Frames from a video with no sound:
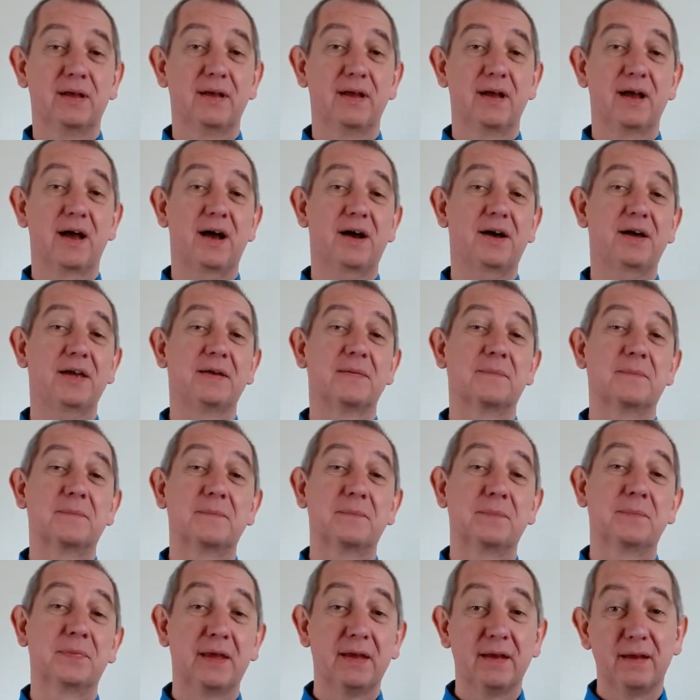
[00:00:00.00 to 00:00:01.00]
Hi,
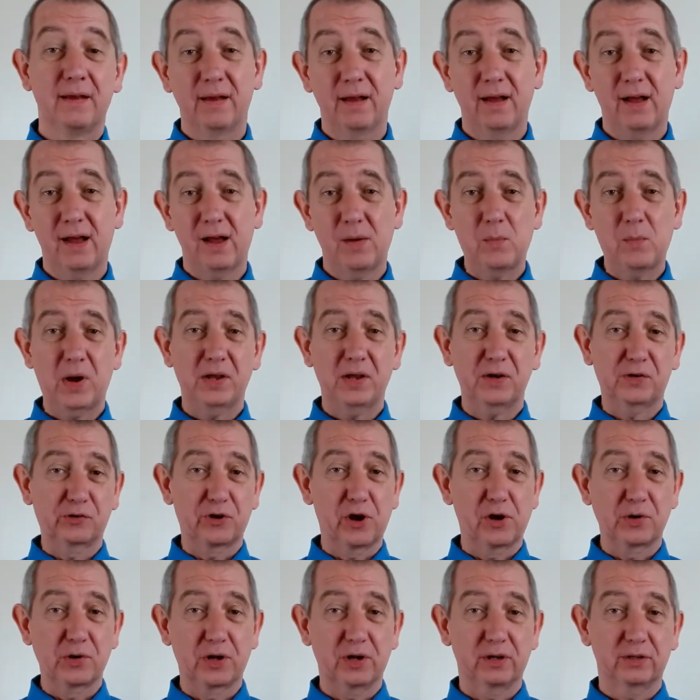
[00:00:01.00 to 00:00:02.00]
I'm Mike
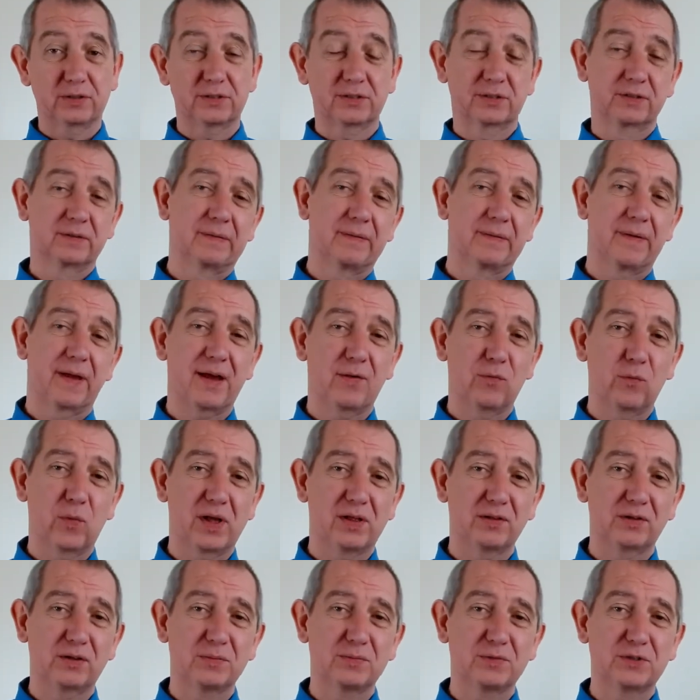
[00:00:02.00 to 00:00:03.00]
Grocott and
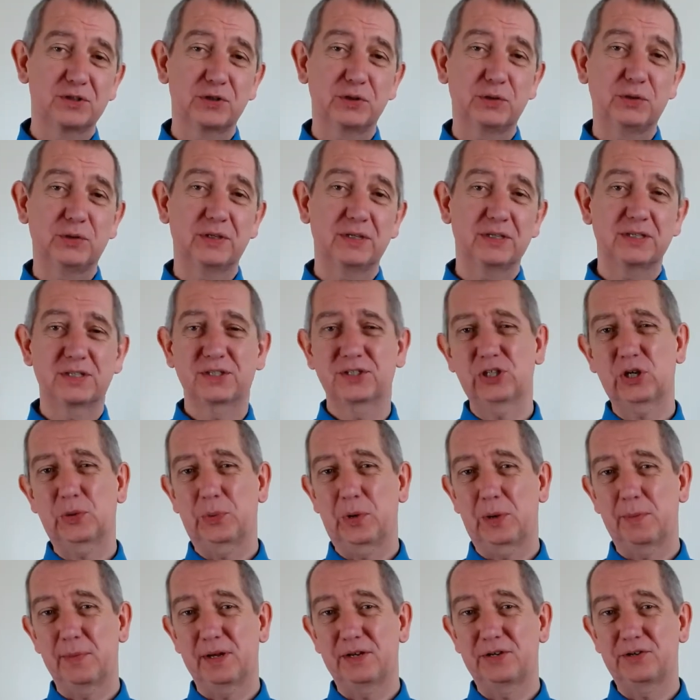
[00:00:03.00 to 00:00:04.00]
welcome to this
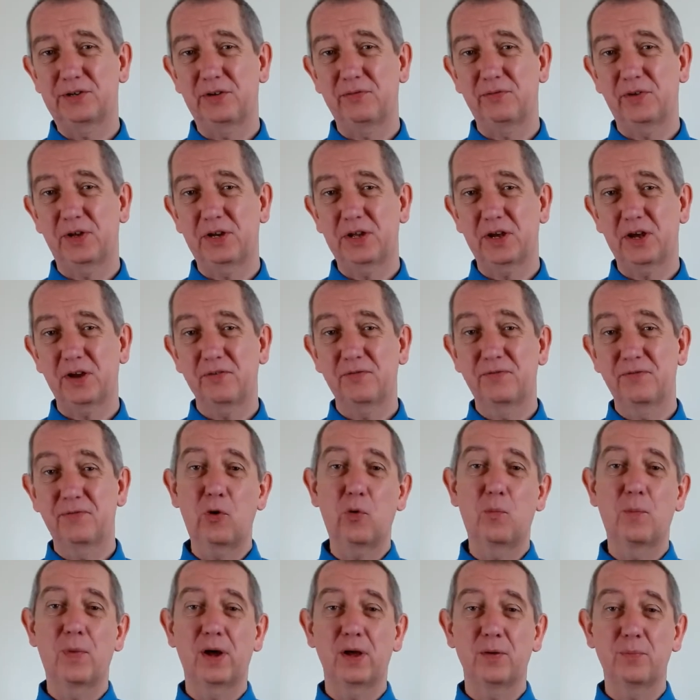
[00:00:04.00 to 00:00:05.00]
supplementary video
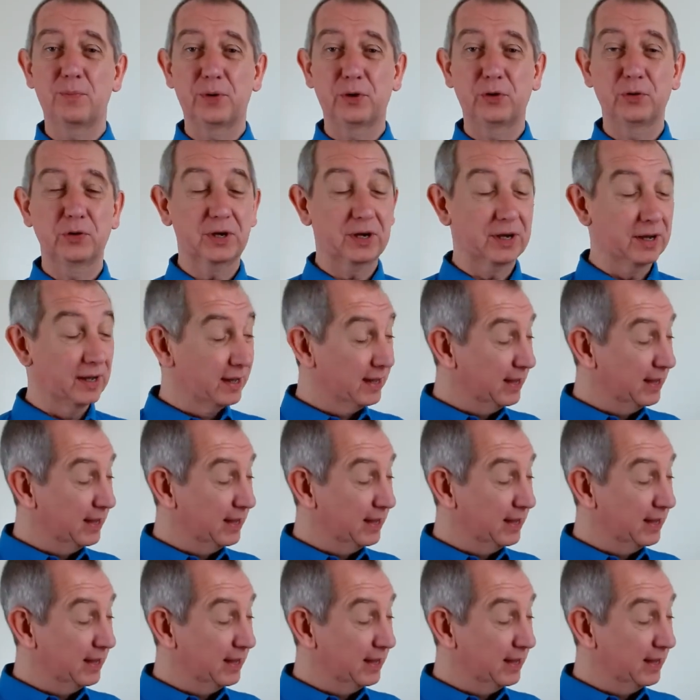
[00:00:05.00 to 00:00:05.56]
for my book,